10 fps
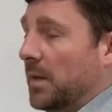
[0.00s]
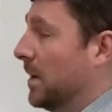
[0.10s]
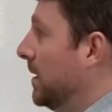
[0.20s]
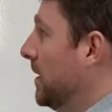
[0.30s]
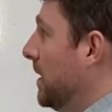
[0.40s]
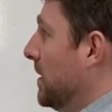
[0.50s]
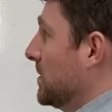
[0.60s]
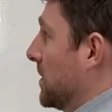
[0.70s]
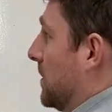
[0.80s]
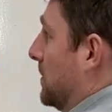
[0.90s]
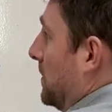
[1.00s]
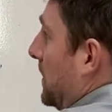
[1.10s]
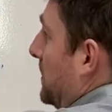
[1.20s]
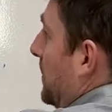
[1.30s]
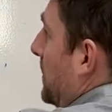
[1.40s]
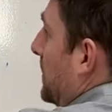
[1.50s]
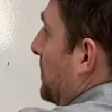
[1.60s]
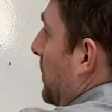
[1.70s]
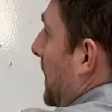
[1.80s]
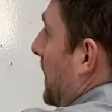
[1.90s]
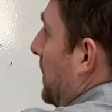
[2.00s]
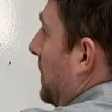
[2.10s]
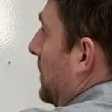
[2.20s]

Right. So let's make this black.